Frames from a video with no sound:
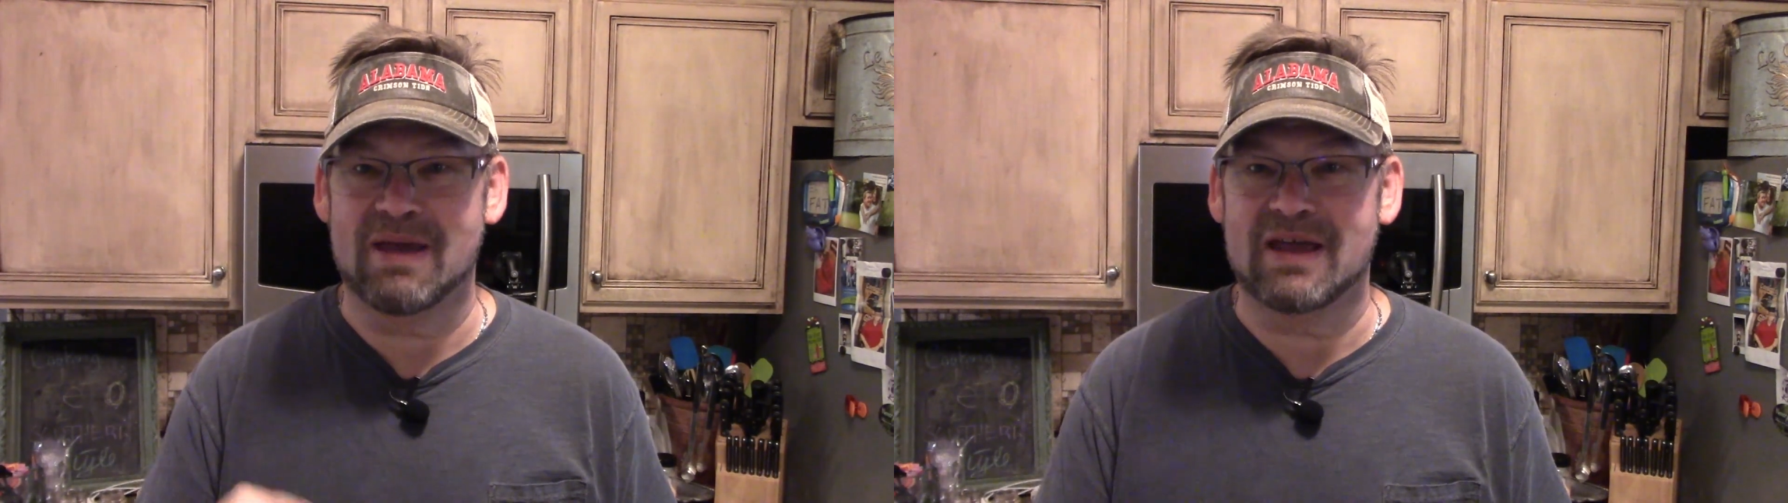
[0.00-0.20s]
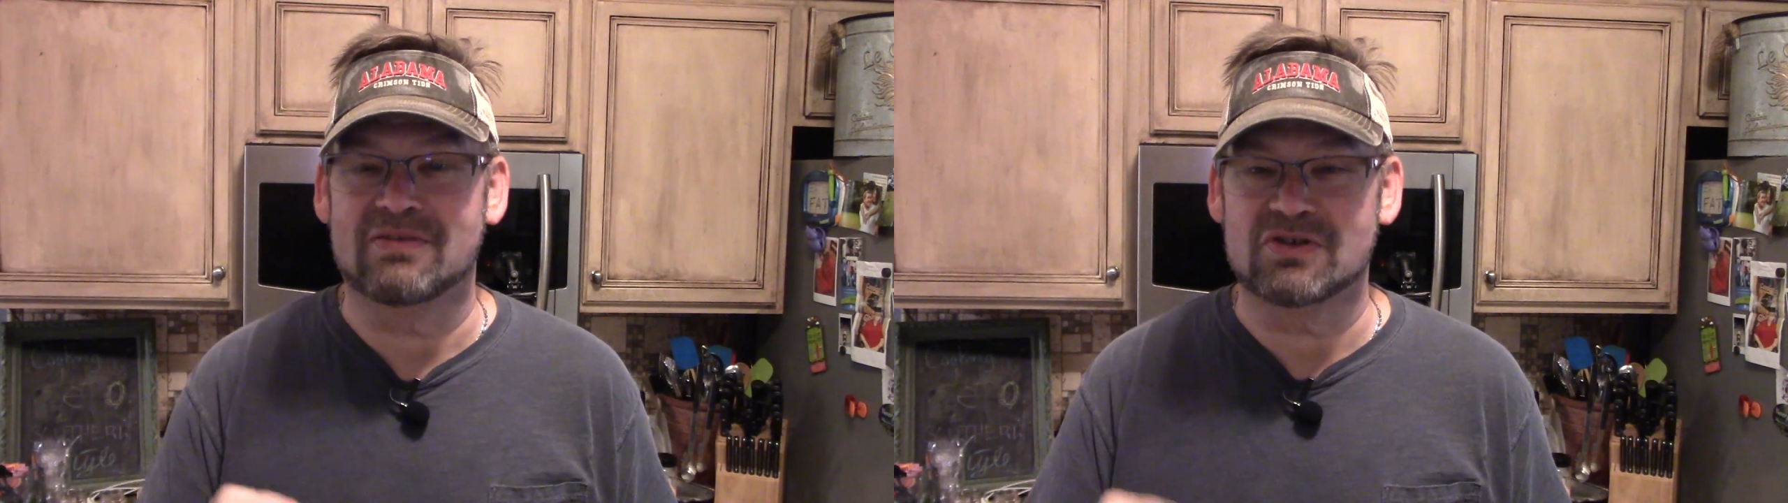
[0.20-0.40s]

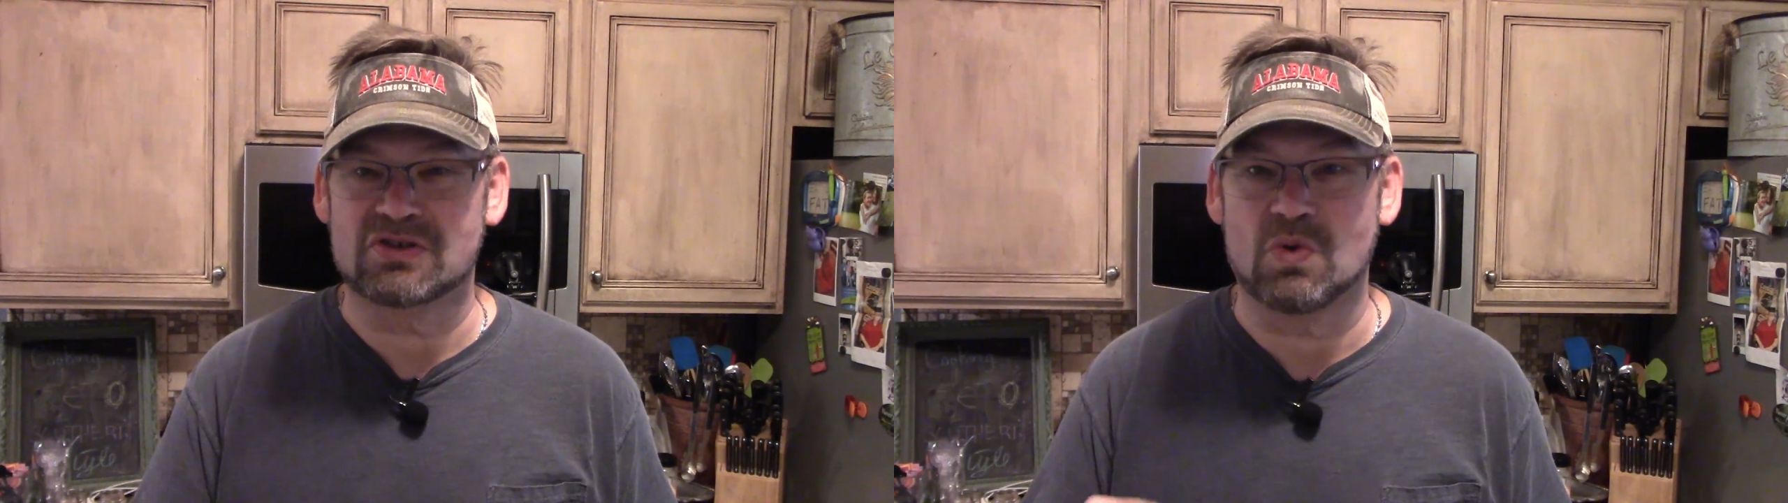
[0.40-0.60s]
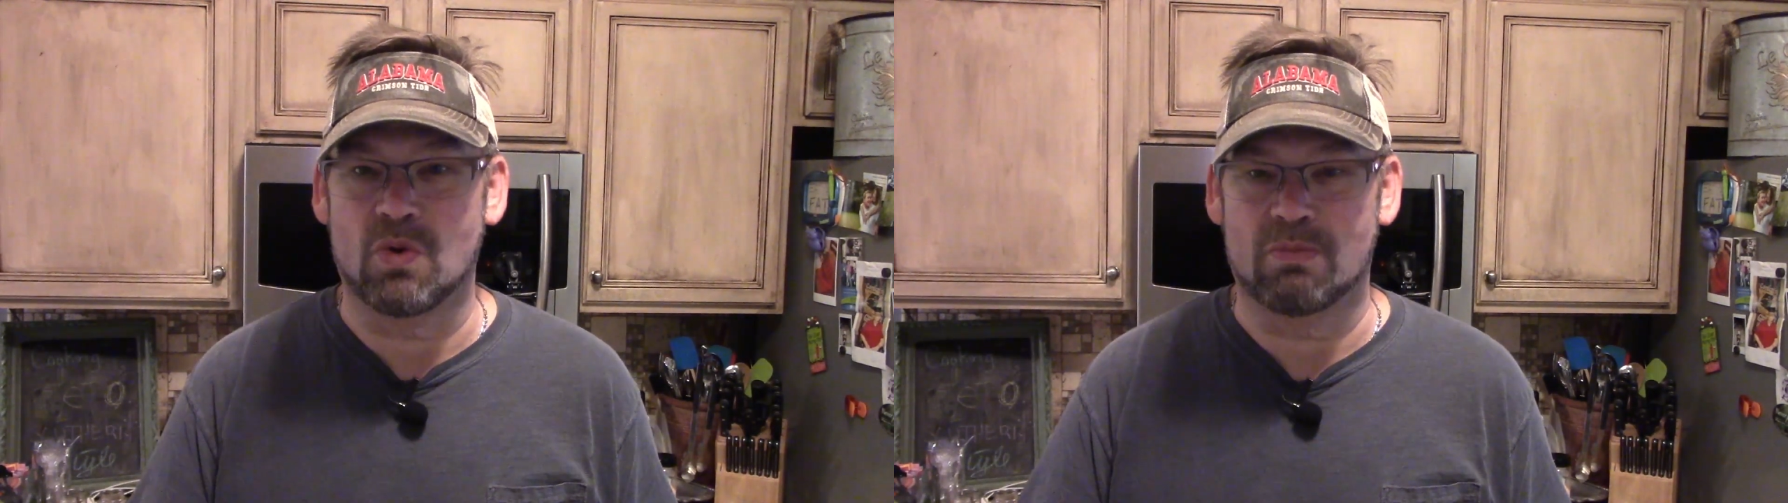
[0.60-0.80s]
make
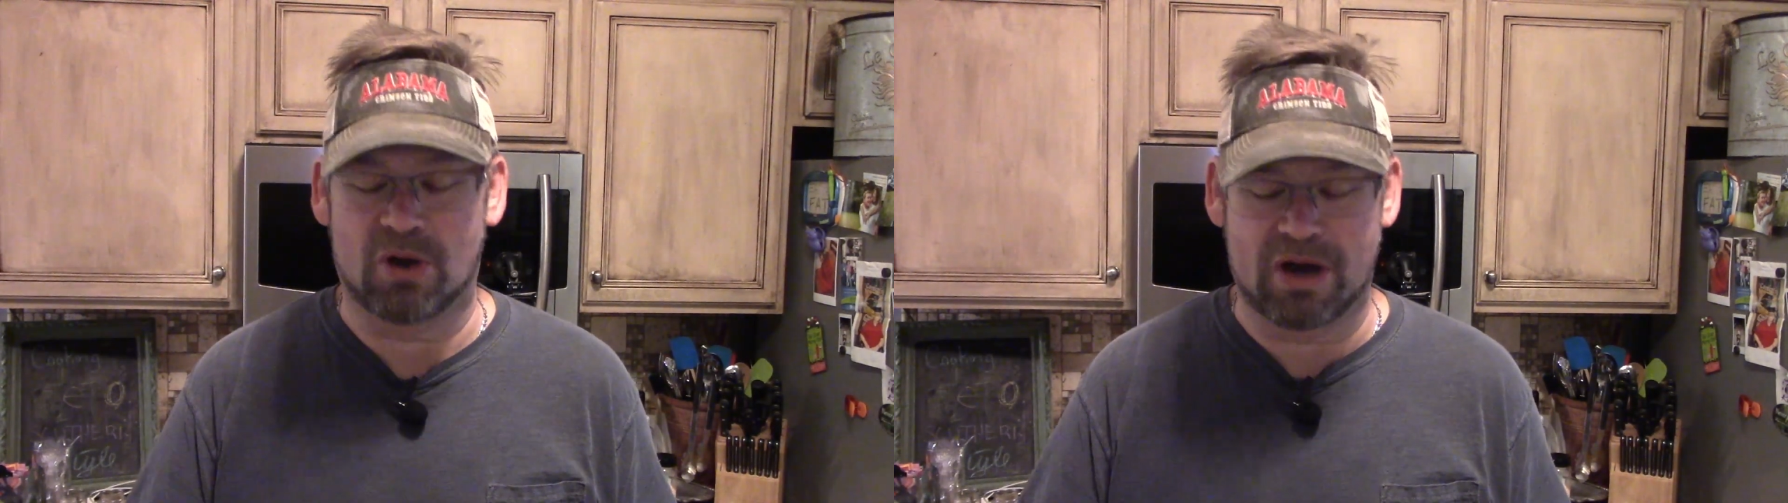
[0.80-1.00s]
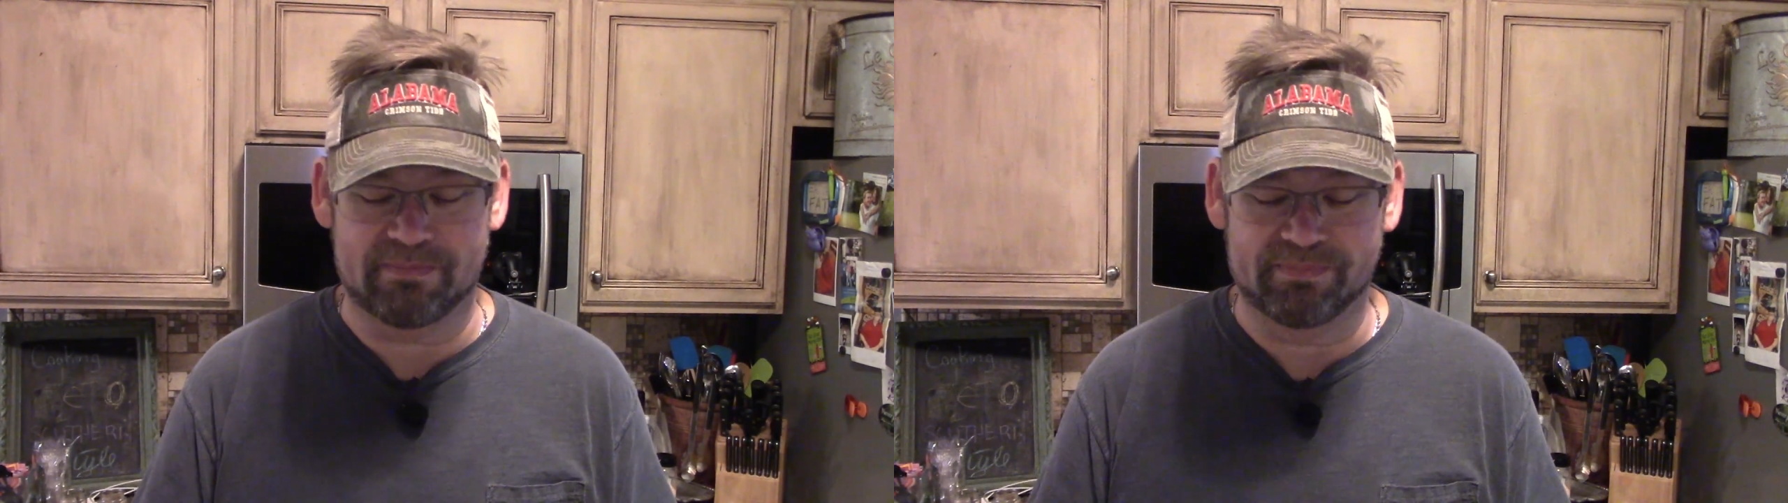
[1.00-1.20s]
this
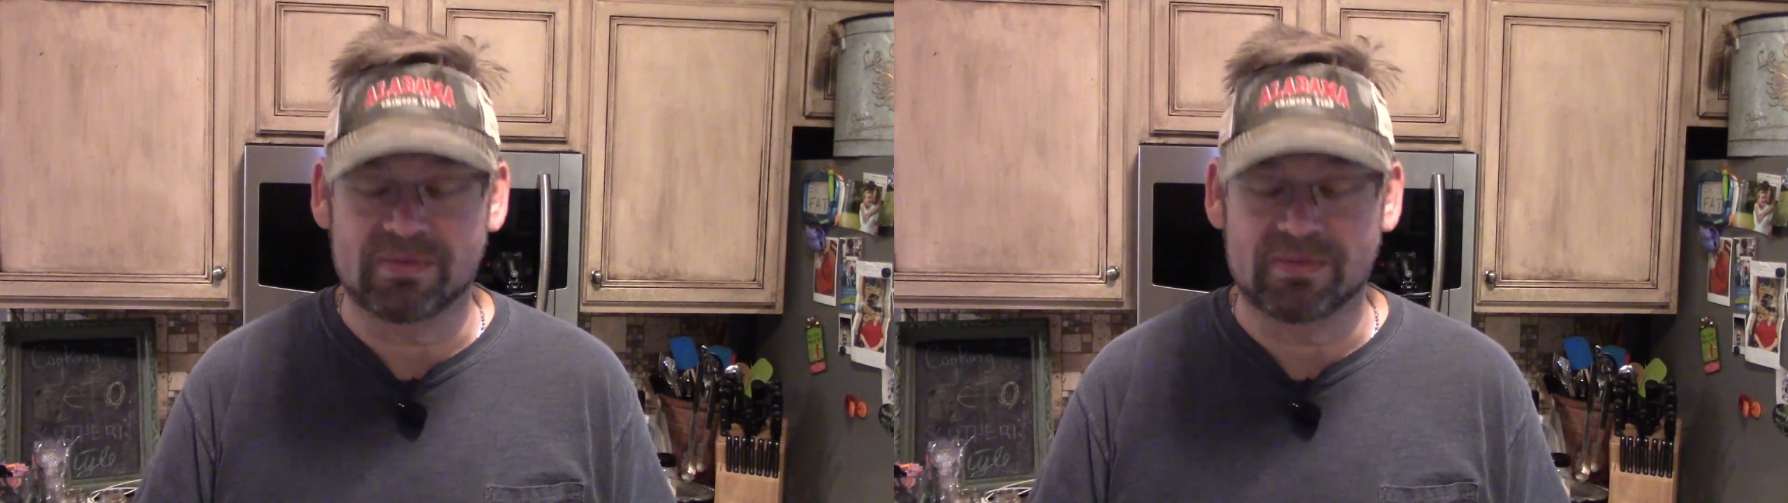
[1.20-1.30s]
cornbread.